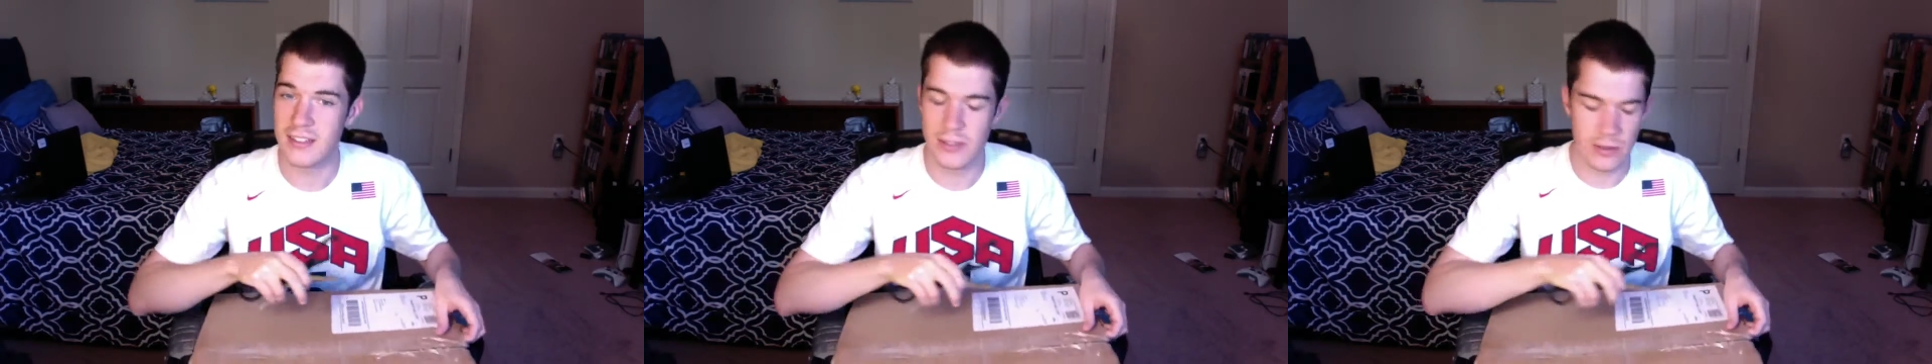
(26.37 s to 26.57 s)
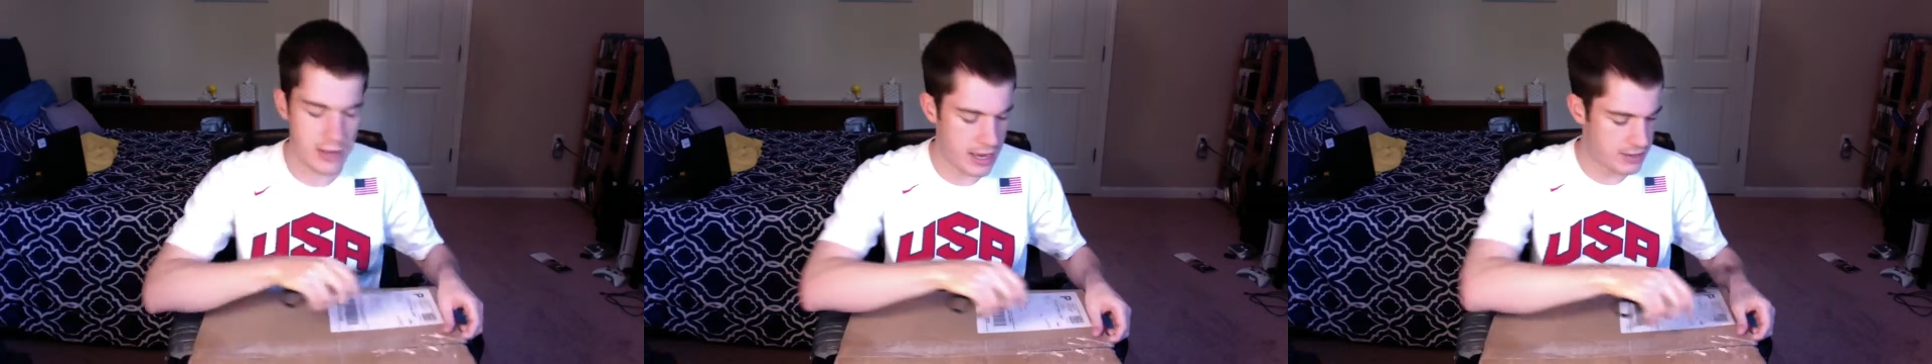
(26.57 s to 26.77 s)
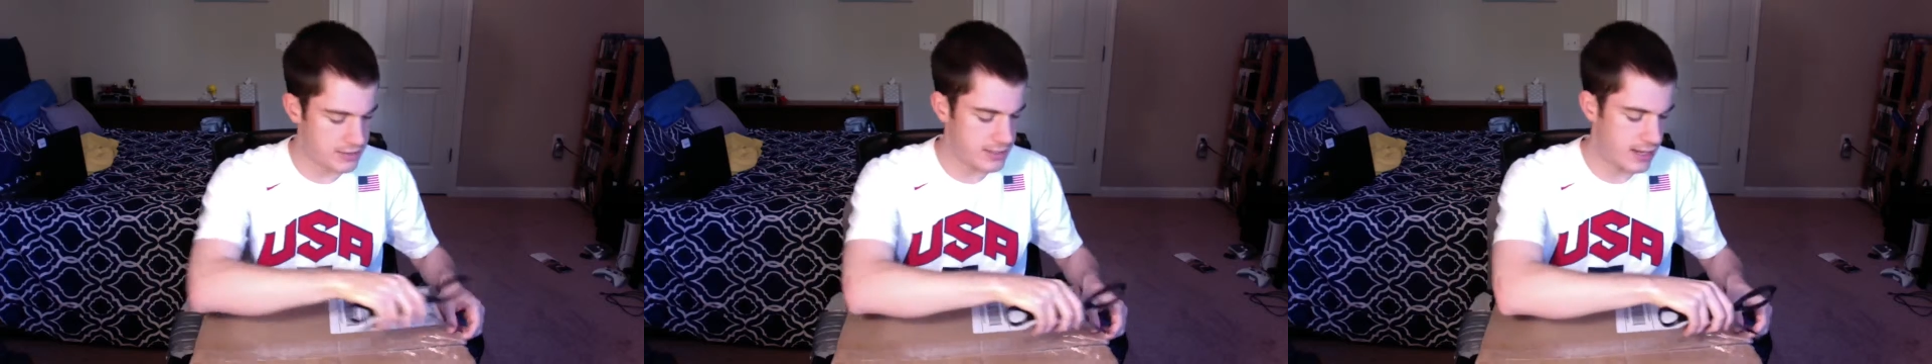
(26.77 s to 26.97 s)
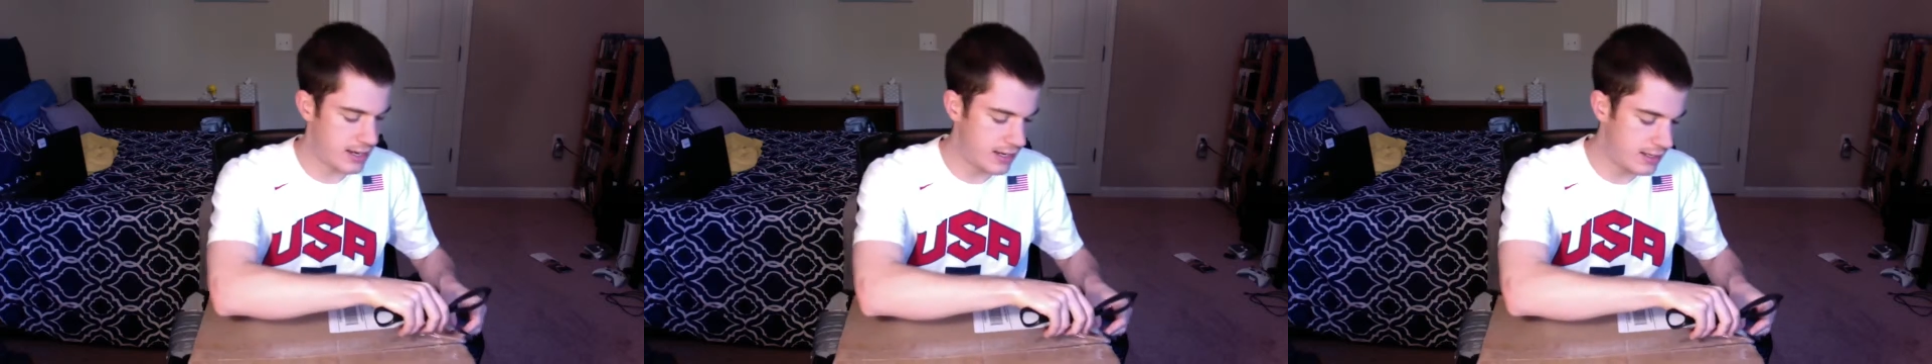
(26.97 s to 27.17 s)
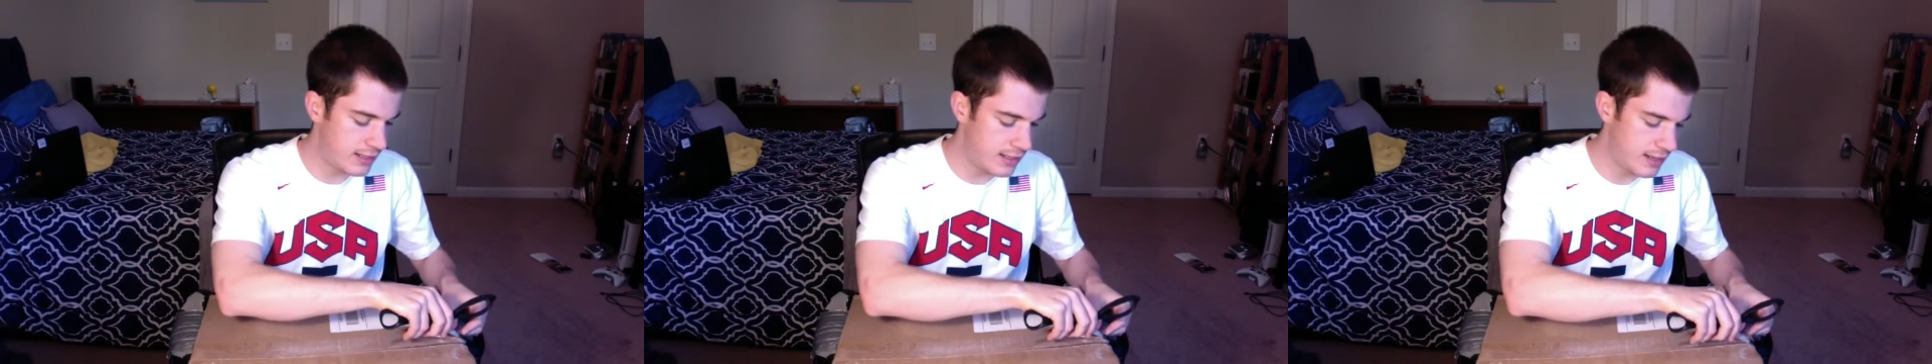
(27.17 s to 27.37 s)

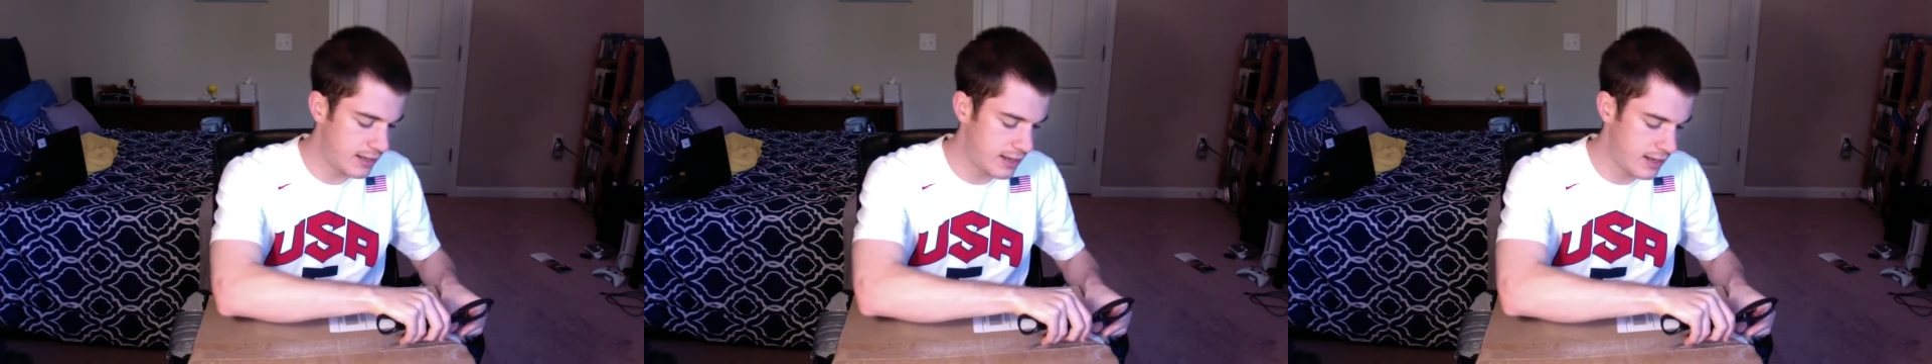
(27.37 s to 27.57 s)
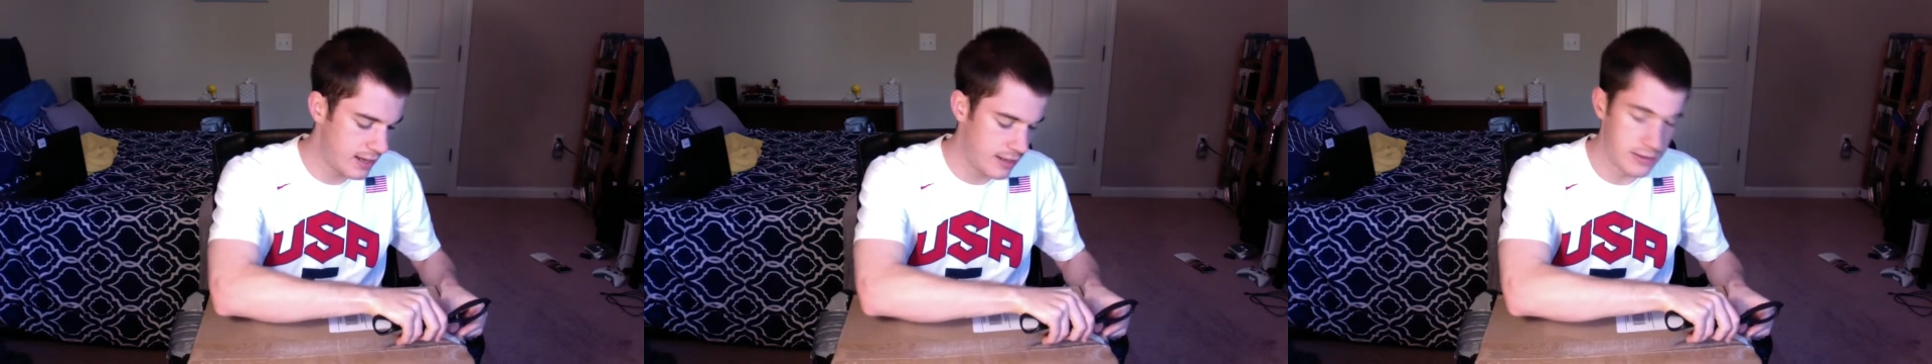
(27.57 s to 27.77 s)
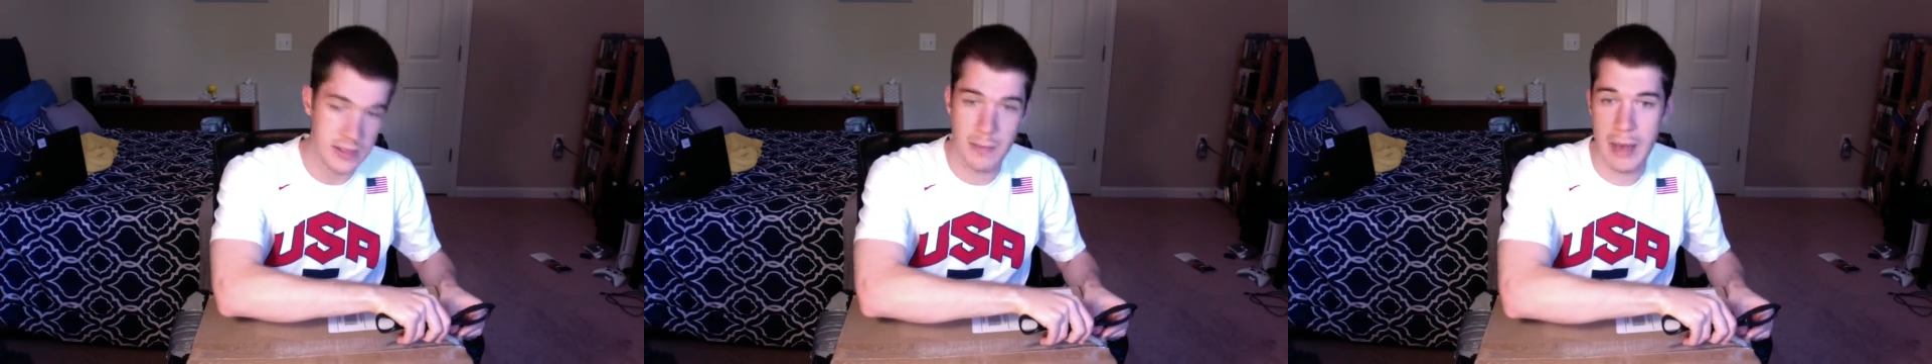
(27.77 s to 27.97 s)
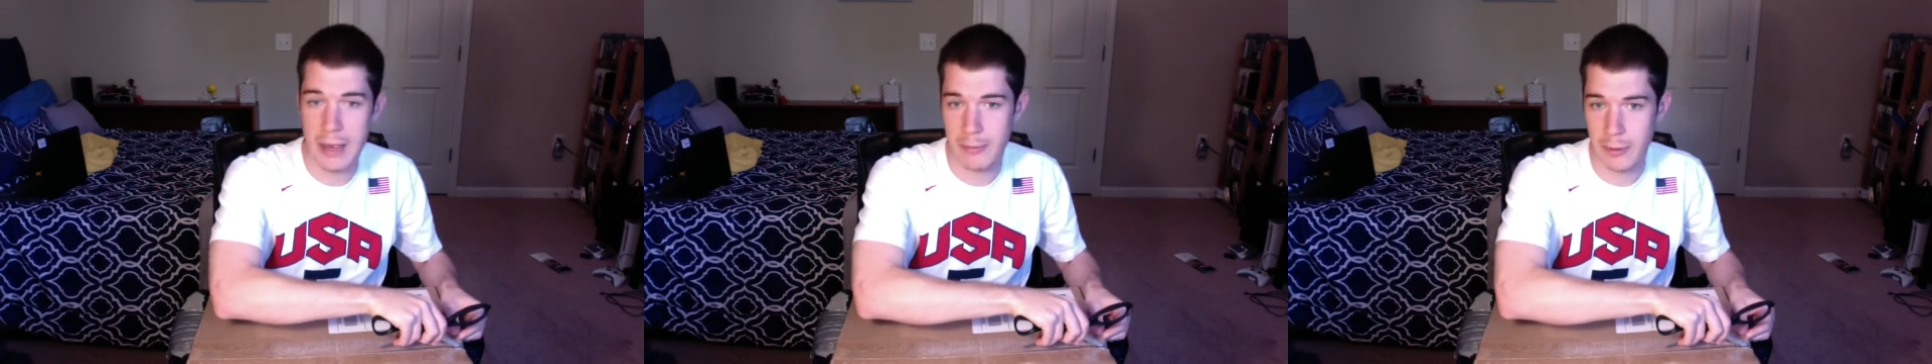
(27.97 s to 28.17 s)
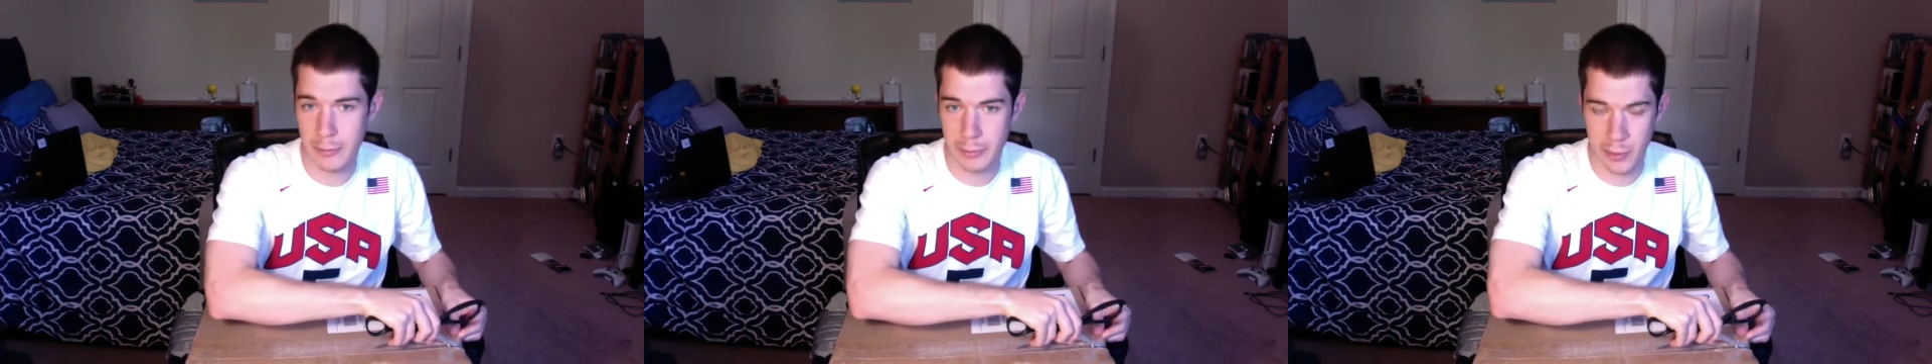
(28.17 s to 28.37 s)
2009. It's a
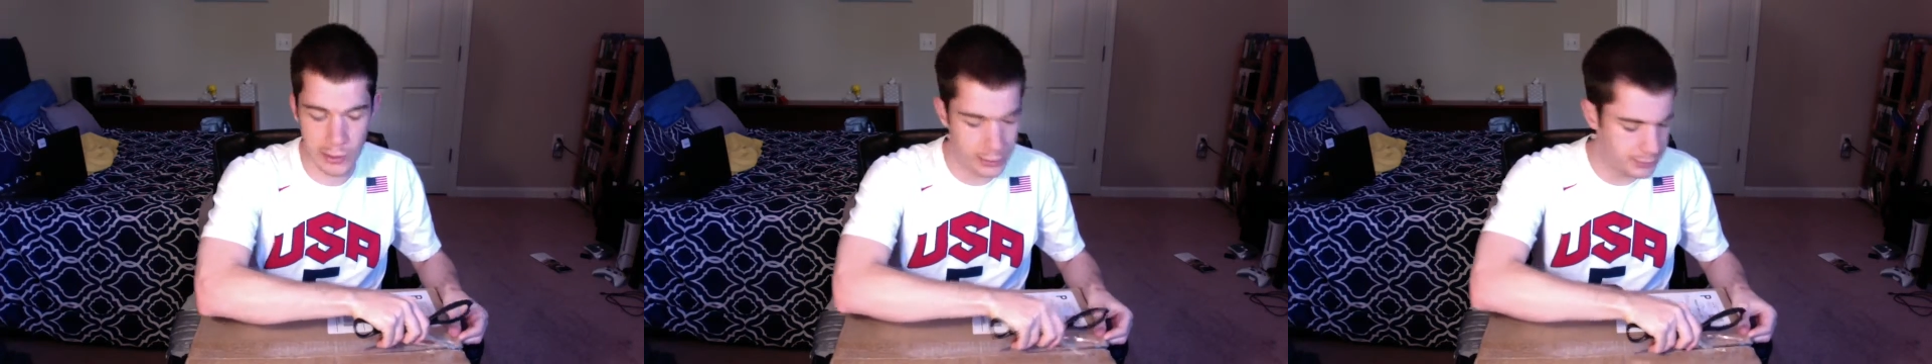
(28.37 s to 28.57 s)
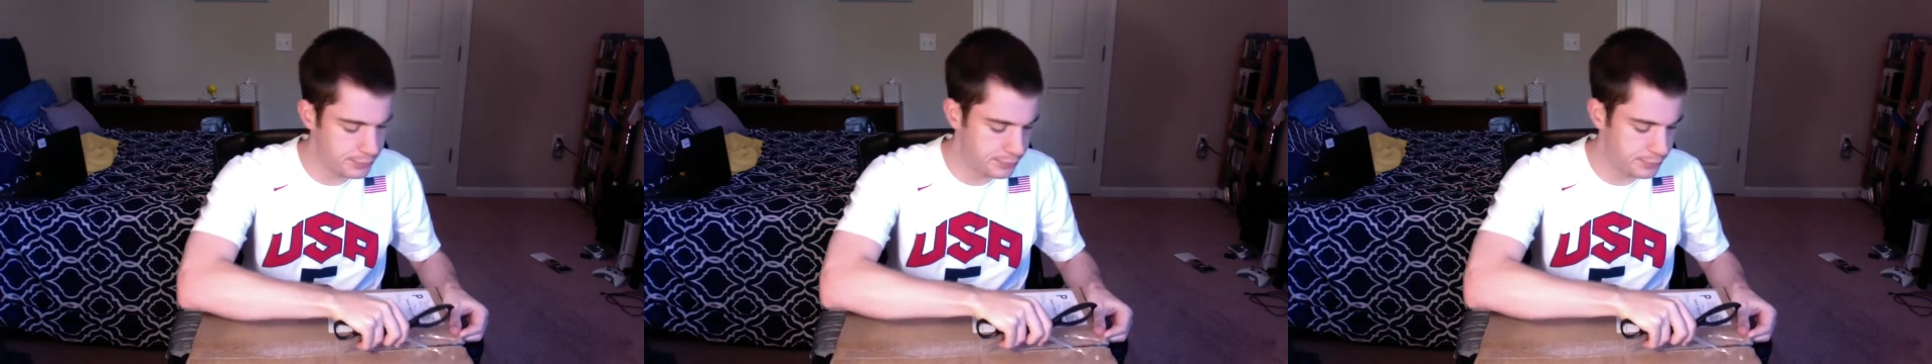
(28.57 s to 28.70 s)
MacBook Pro,